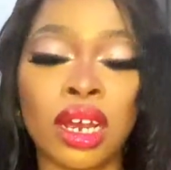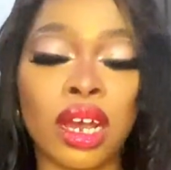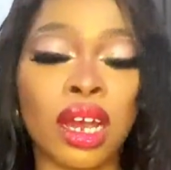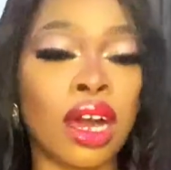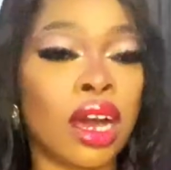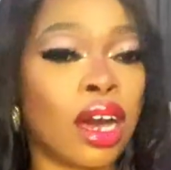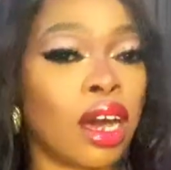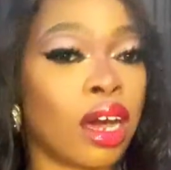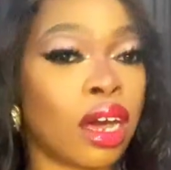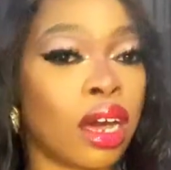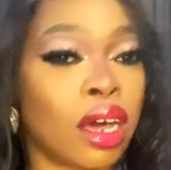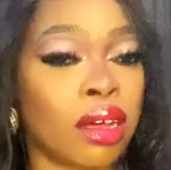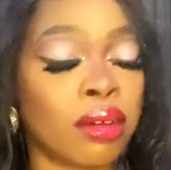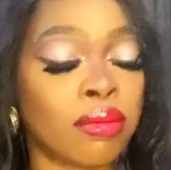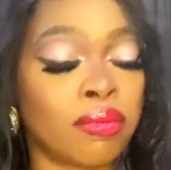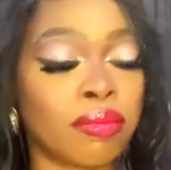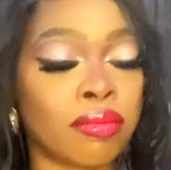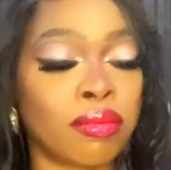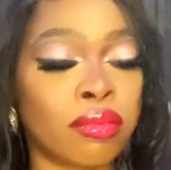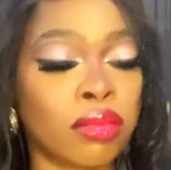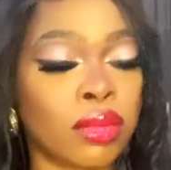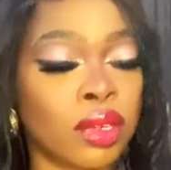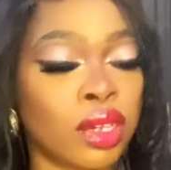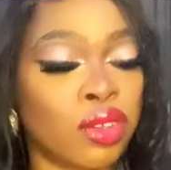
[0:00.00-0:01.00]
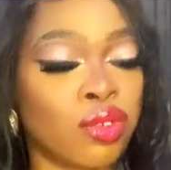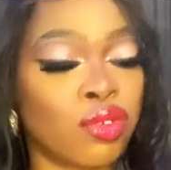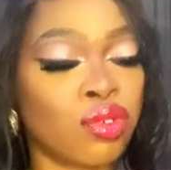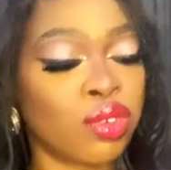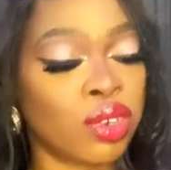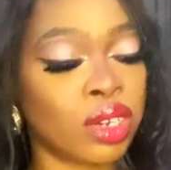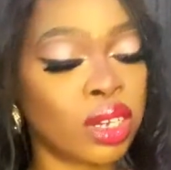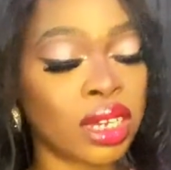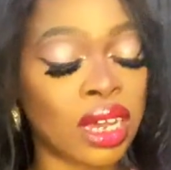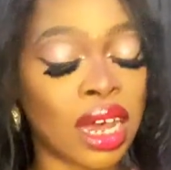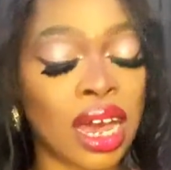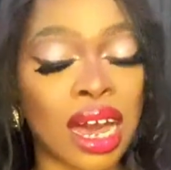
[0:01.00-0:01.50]
It's
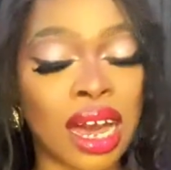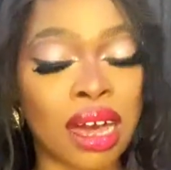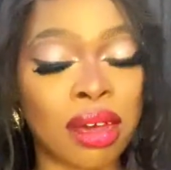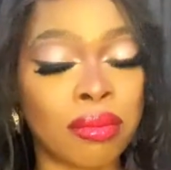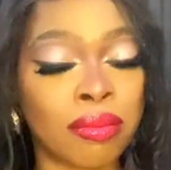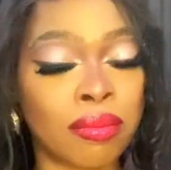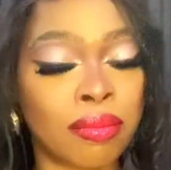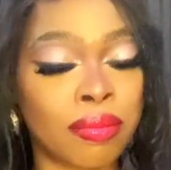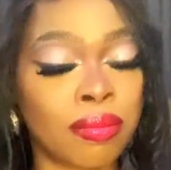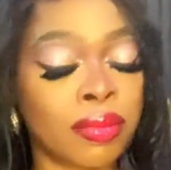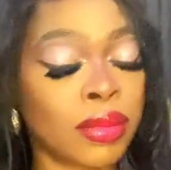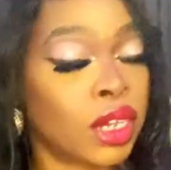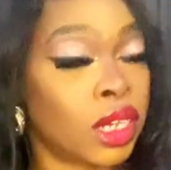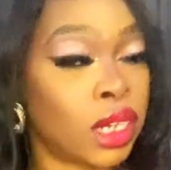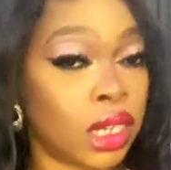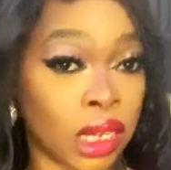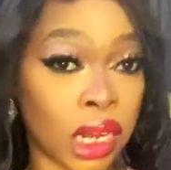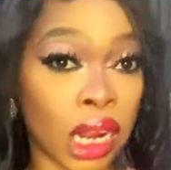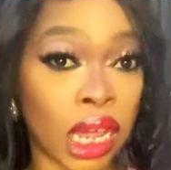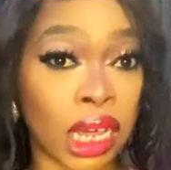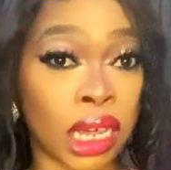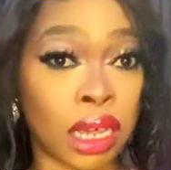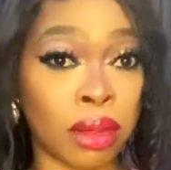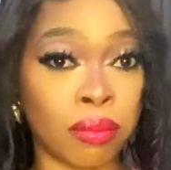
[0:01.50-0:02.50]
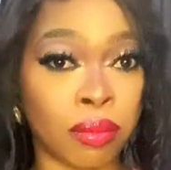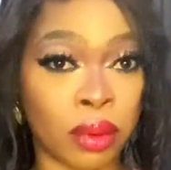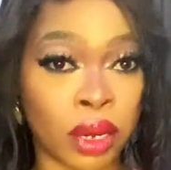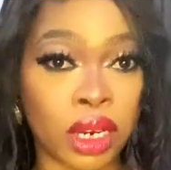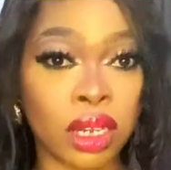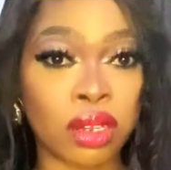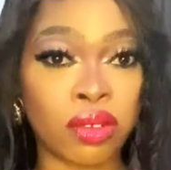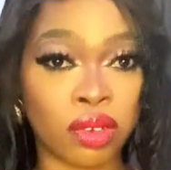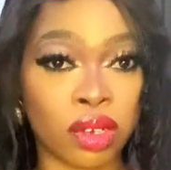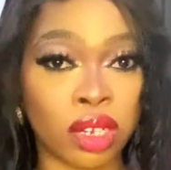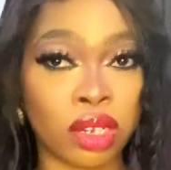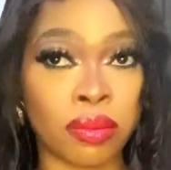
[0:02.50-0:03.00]
like a body
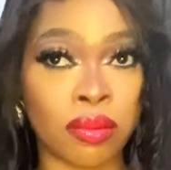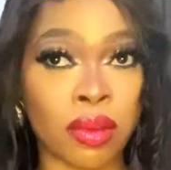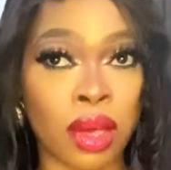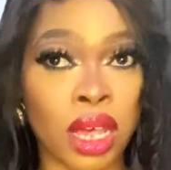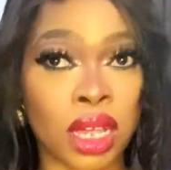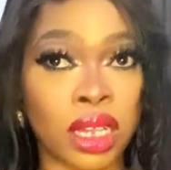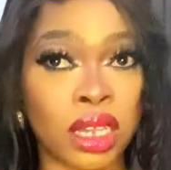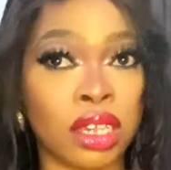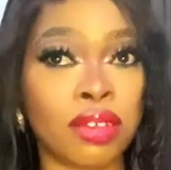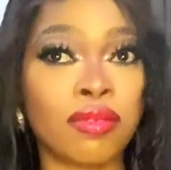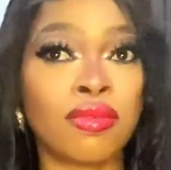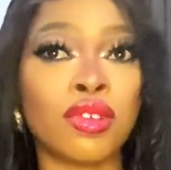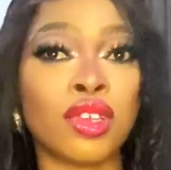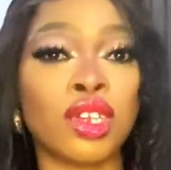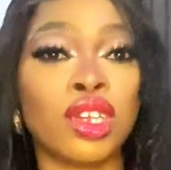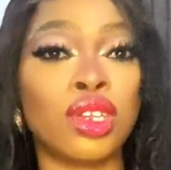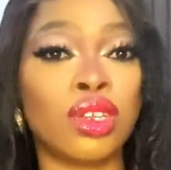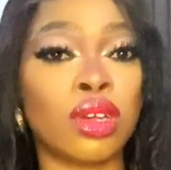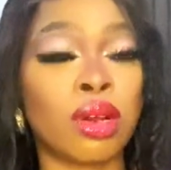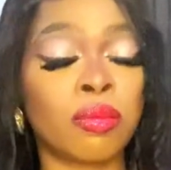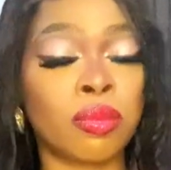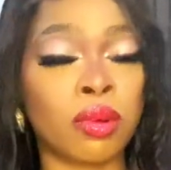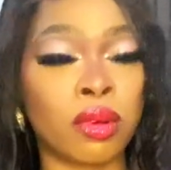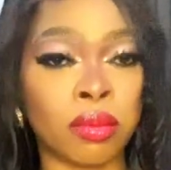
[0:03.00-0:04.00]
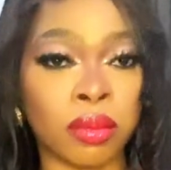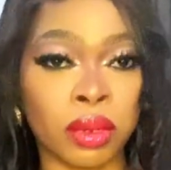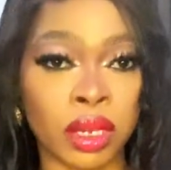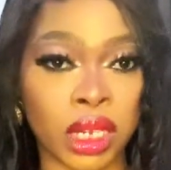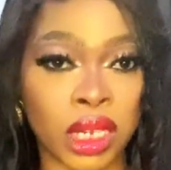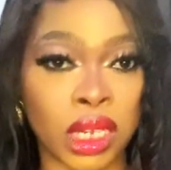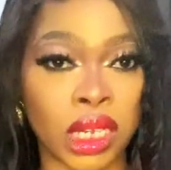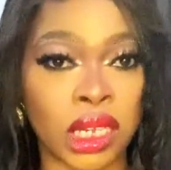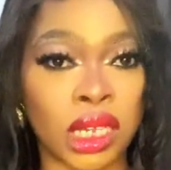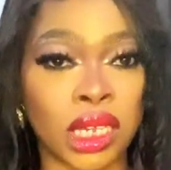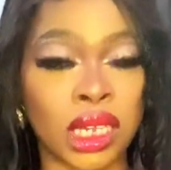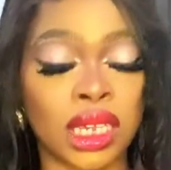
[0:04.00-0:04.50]
treatment. If you did not promise
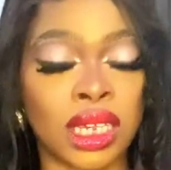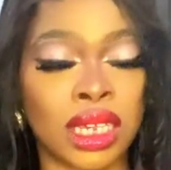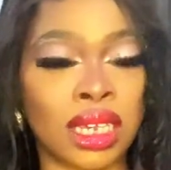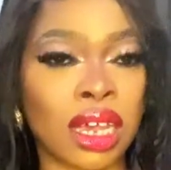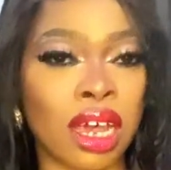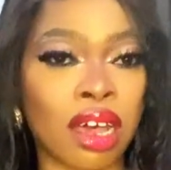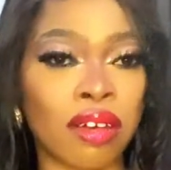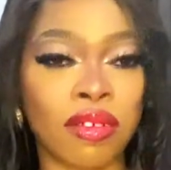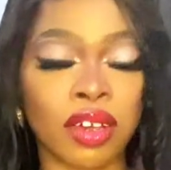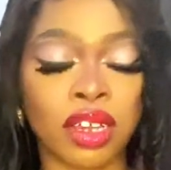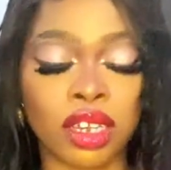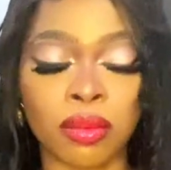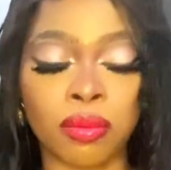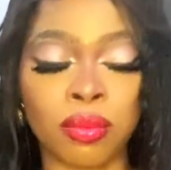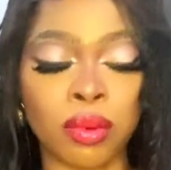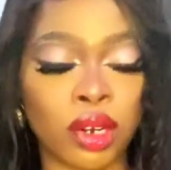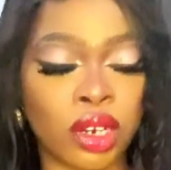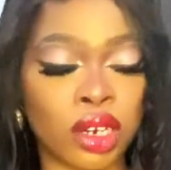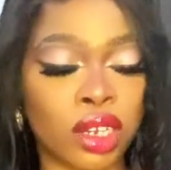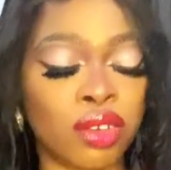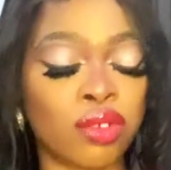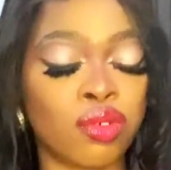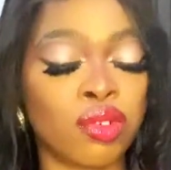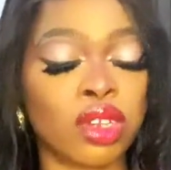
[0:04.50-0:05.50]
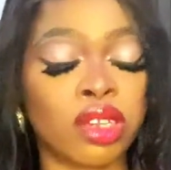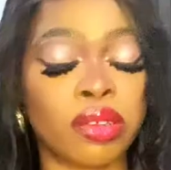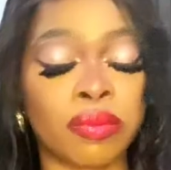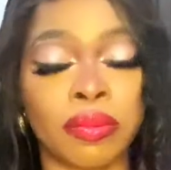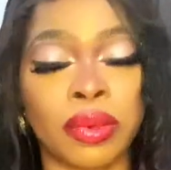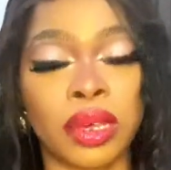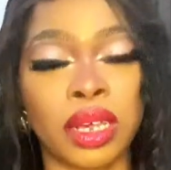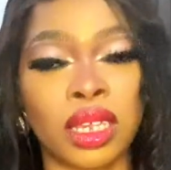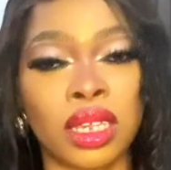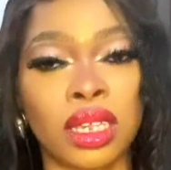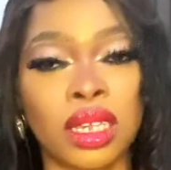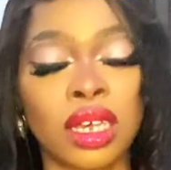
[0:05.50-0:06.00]
it, it serves as a body
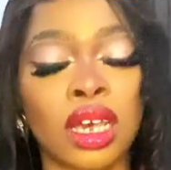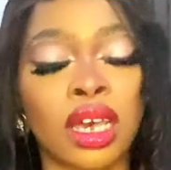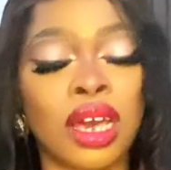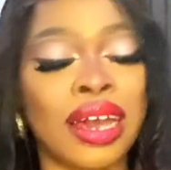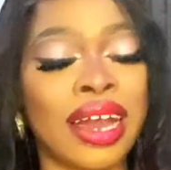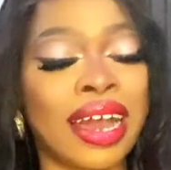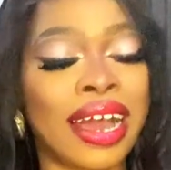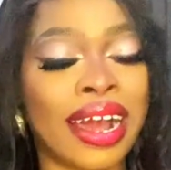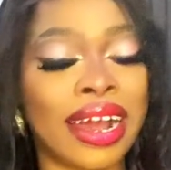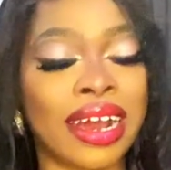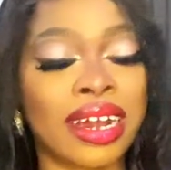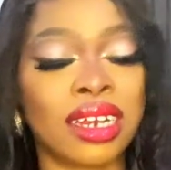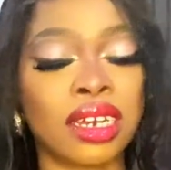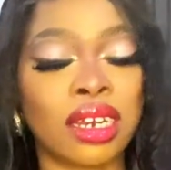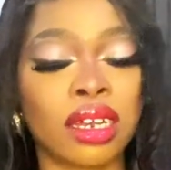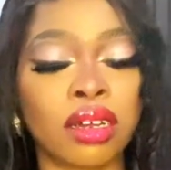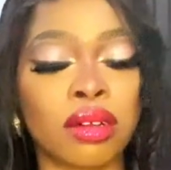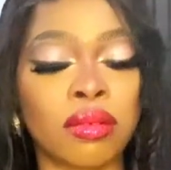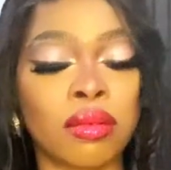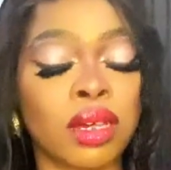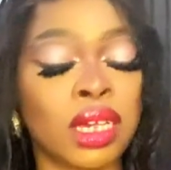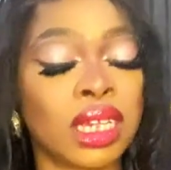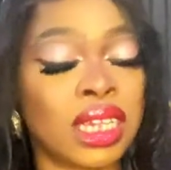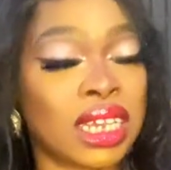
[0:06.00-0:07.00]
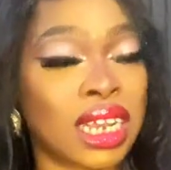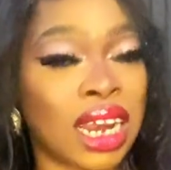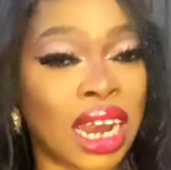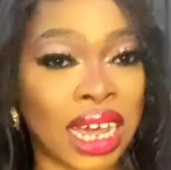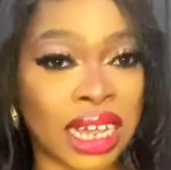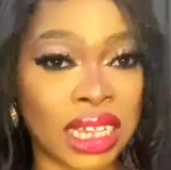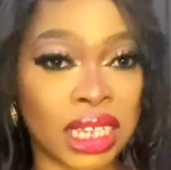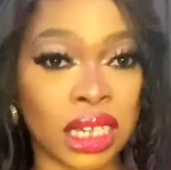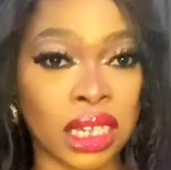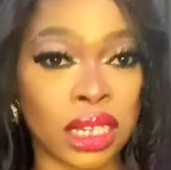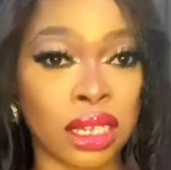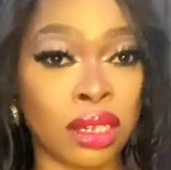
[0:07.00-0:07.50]
treatment, and it's
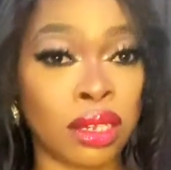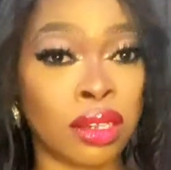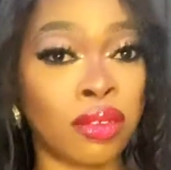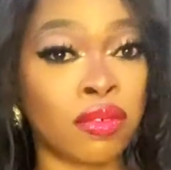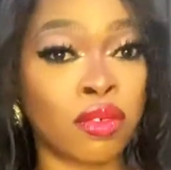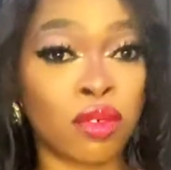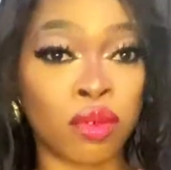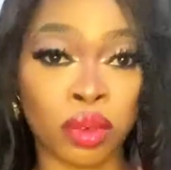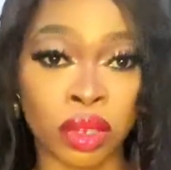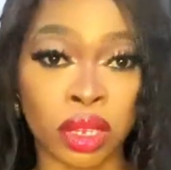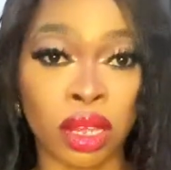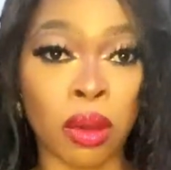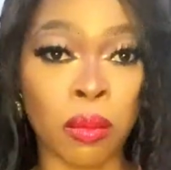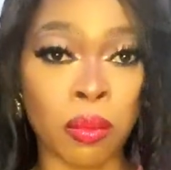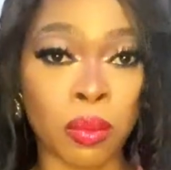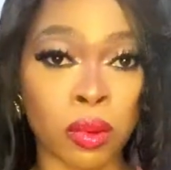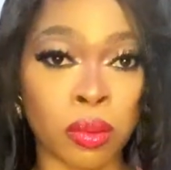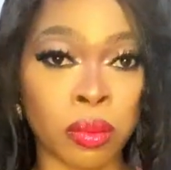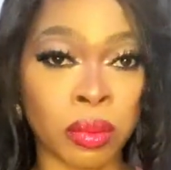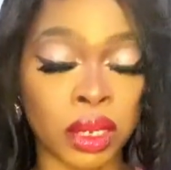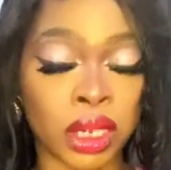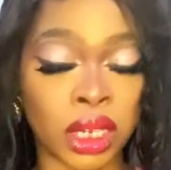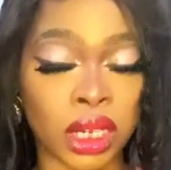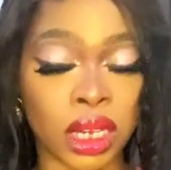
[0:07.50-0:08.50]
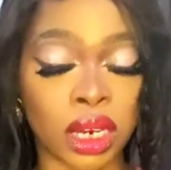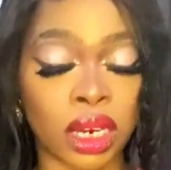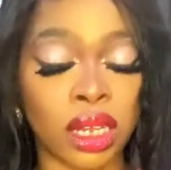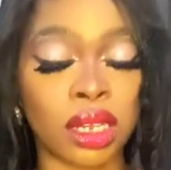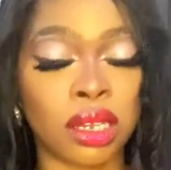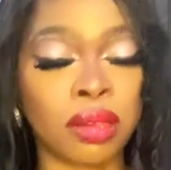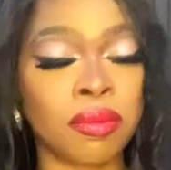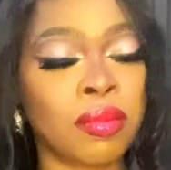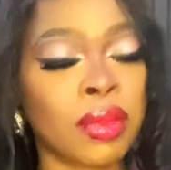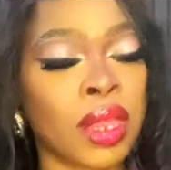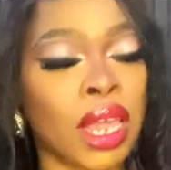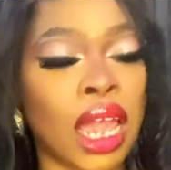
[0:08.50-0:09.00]
lightens even without promising it.
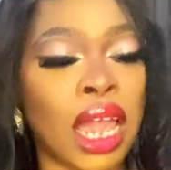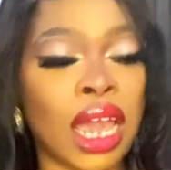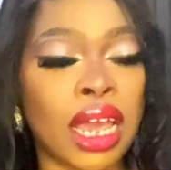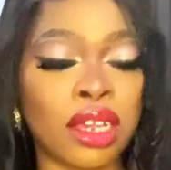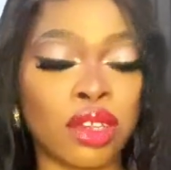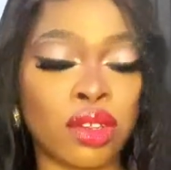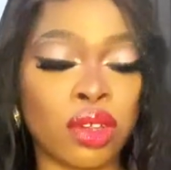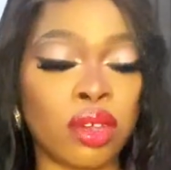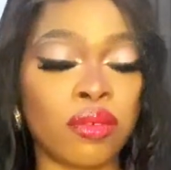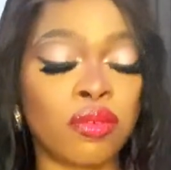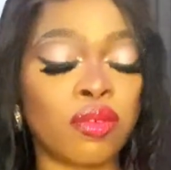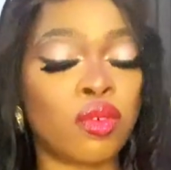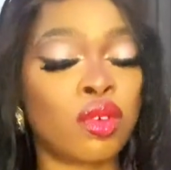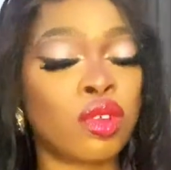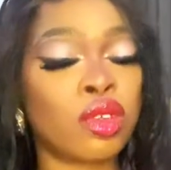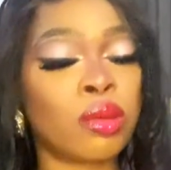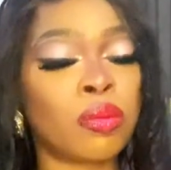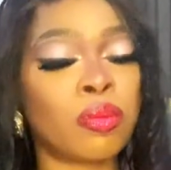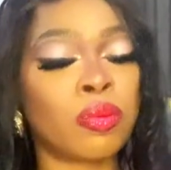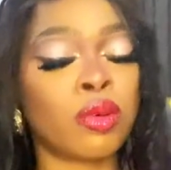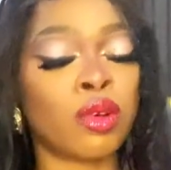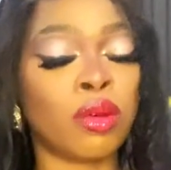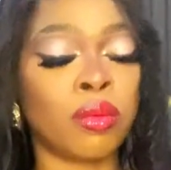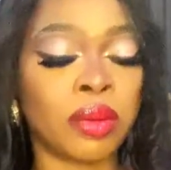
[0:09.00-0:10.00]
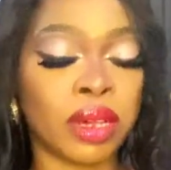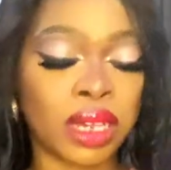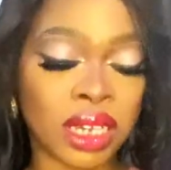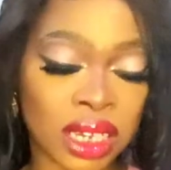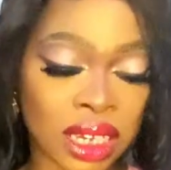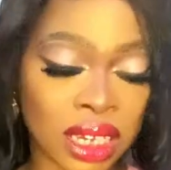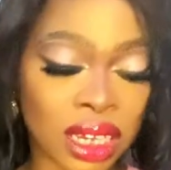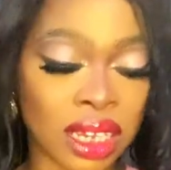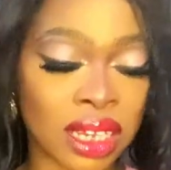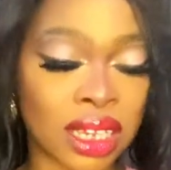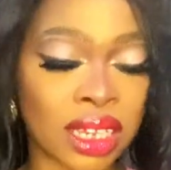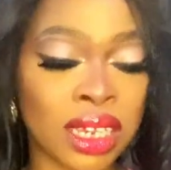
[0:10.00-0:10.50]
So if you want to promix
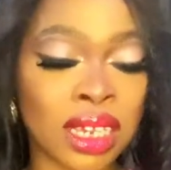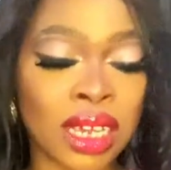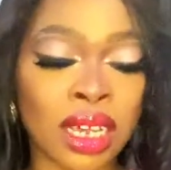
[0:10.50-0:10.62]
it,